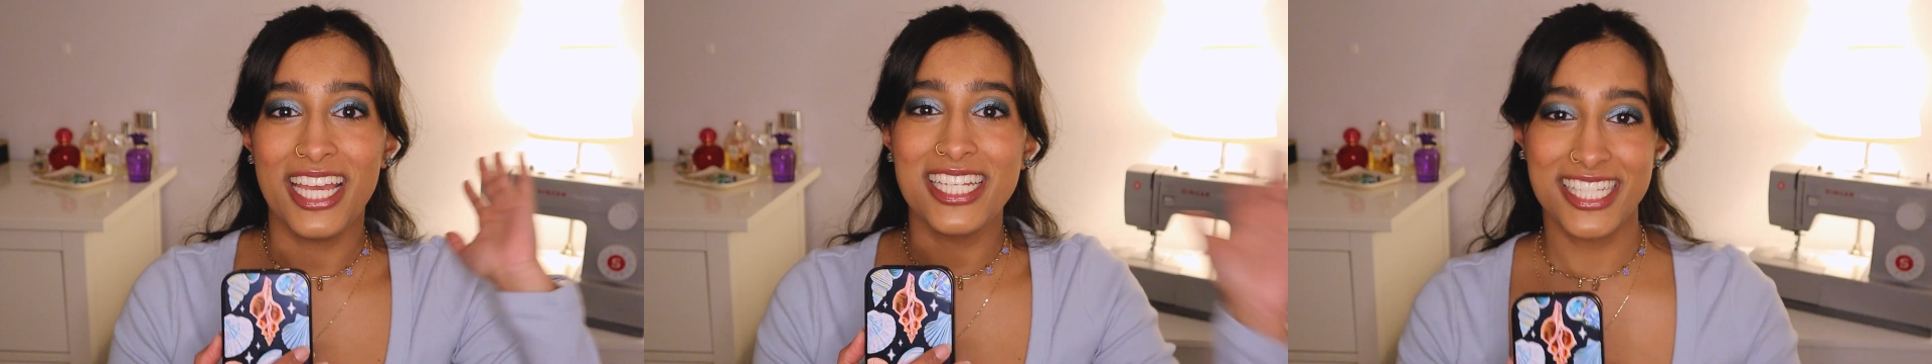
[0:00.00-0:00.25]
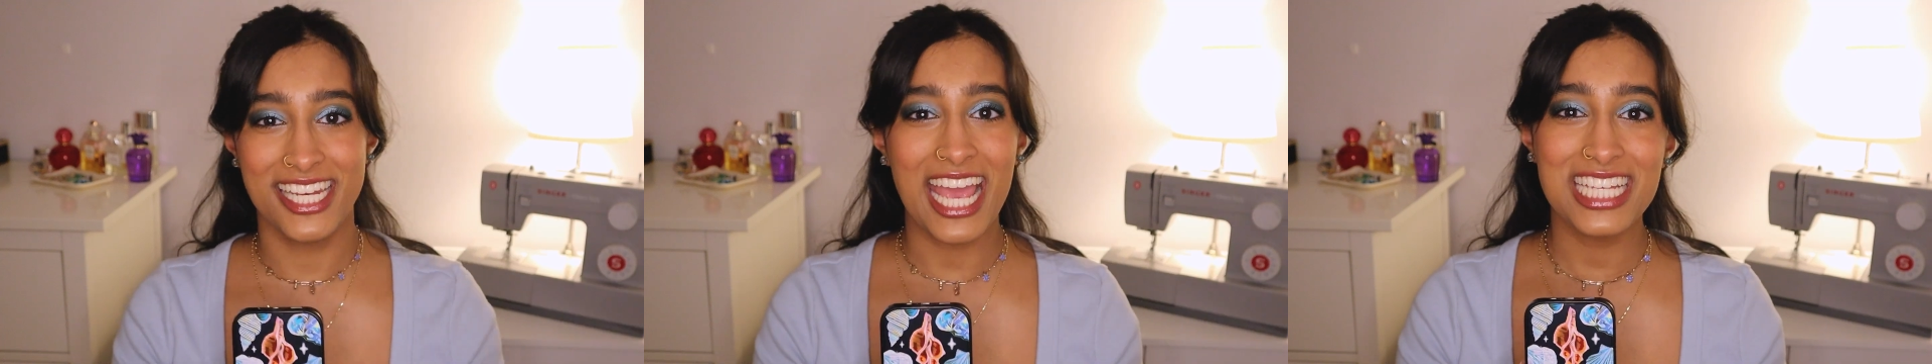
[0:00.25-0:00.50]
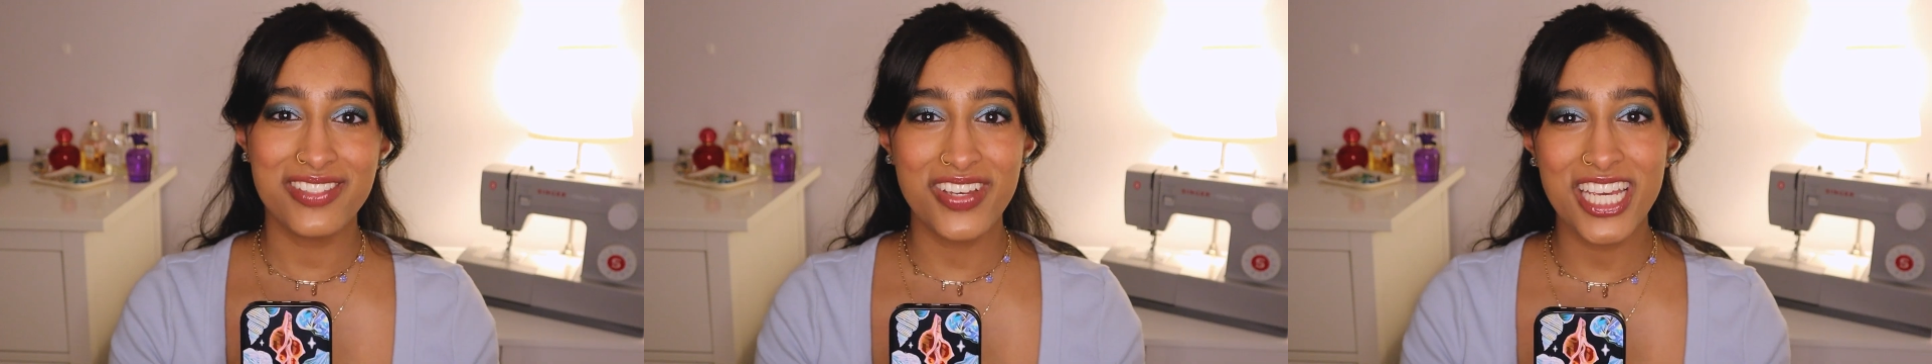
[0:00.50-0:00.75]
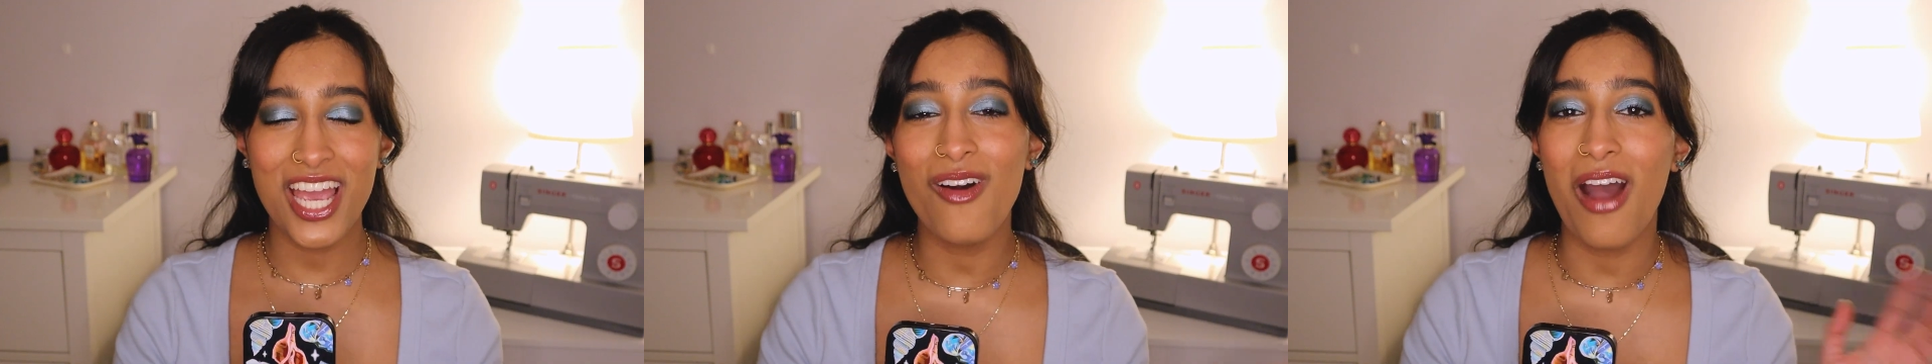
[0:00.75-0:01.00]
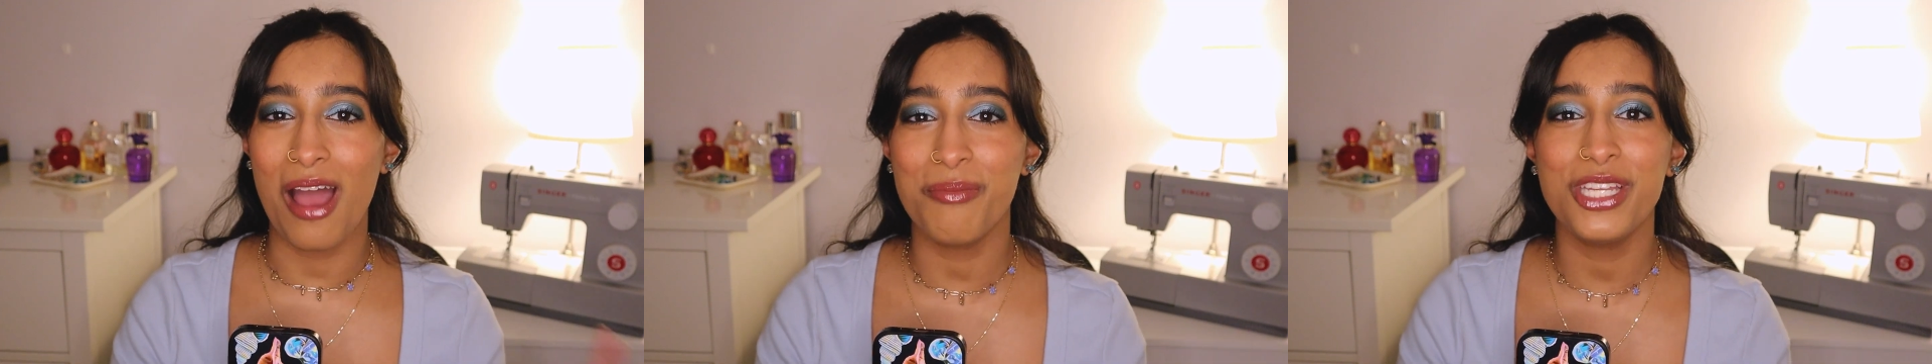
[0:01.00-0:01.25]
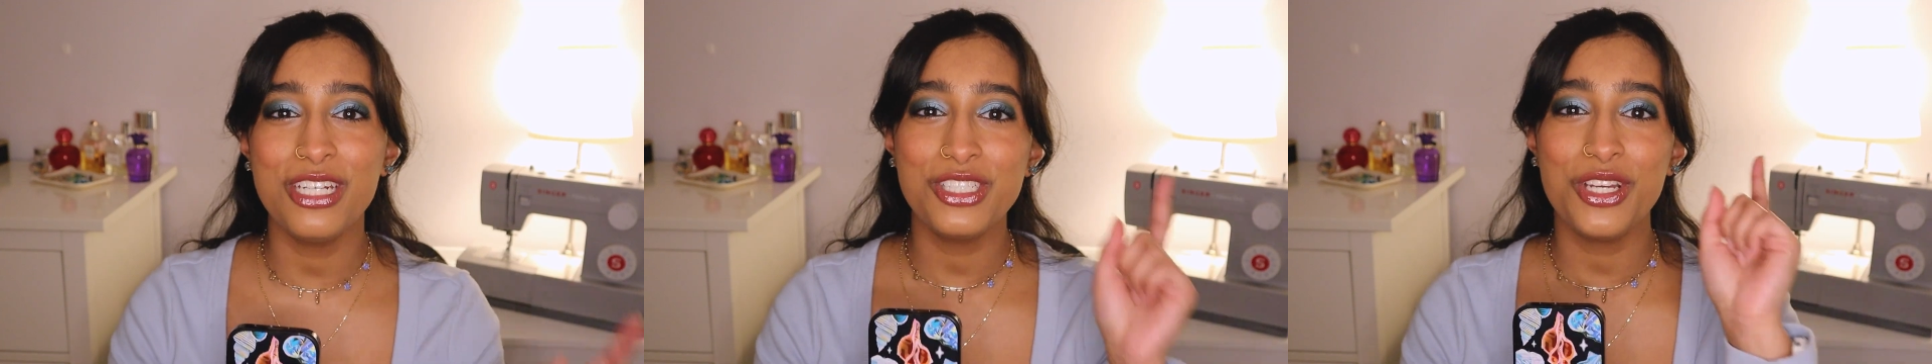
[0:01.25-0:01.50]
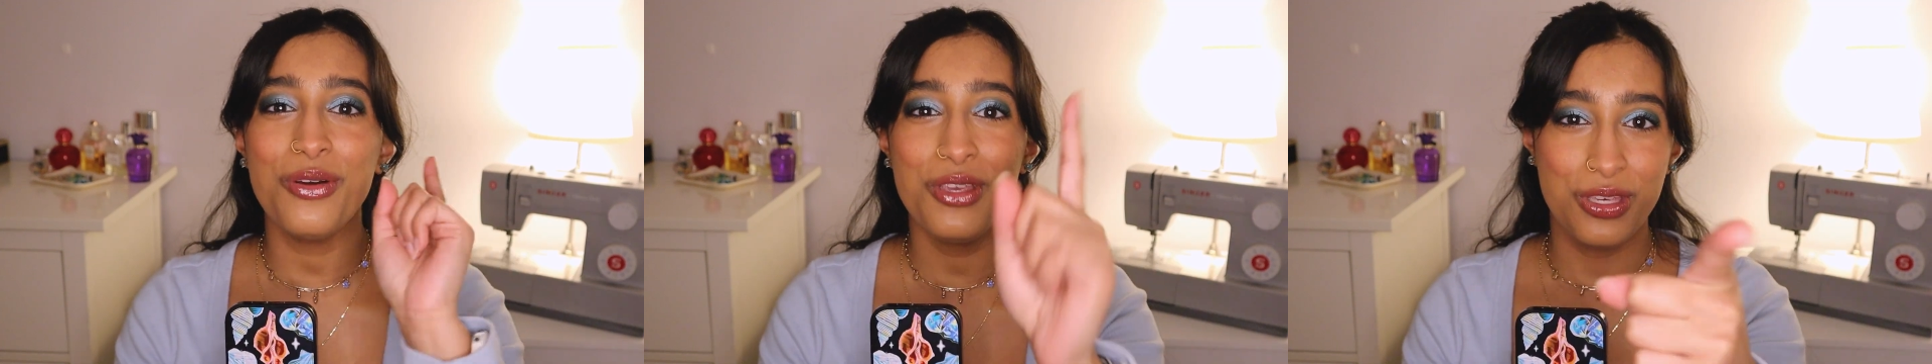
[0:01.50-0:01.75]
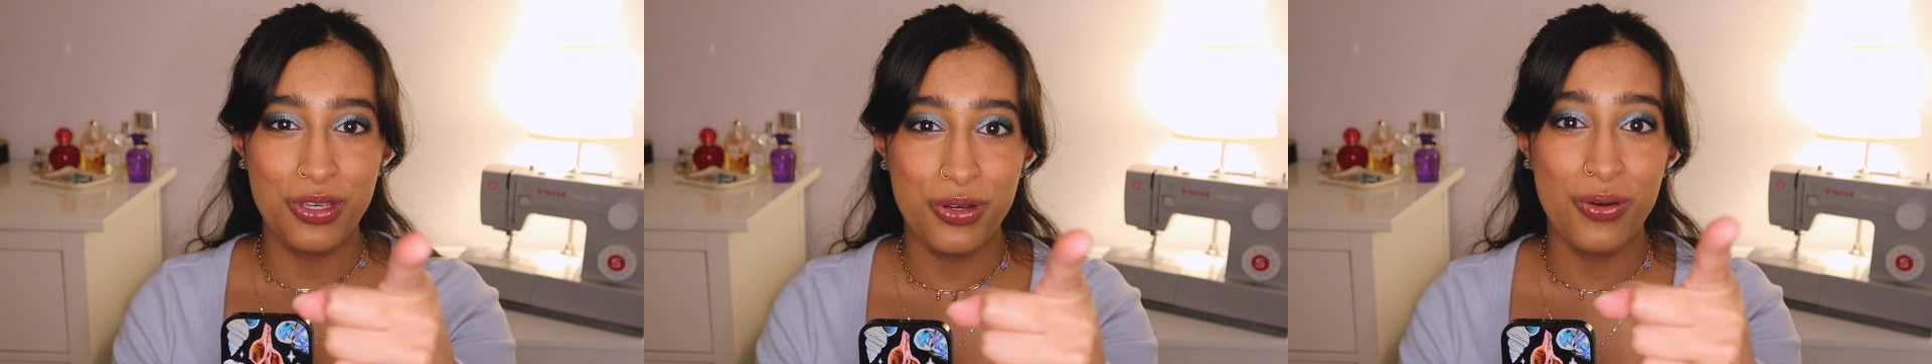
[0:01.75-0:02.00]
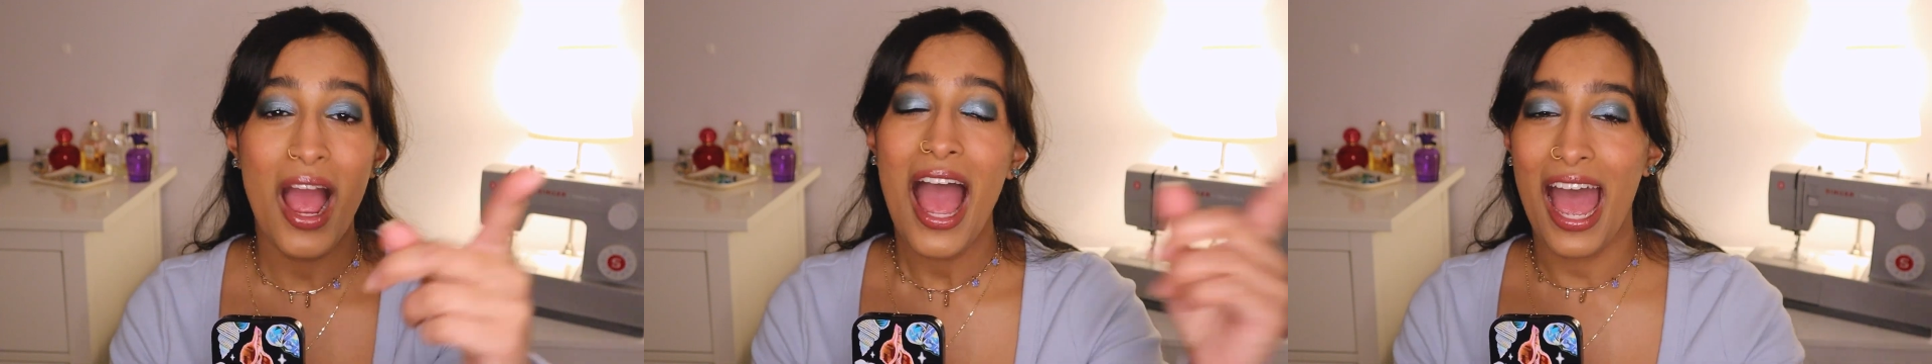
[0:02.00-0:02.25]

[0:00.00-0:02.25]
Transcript: In today's video, I'm gonna show you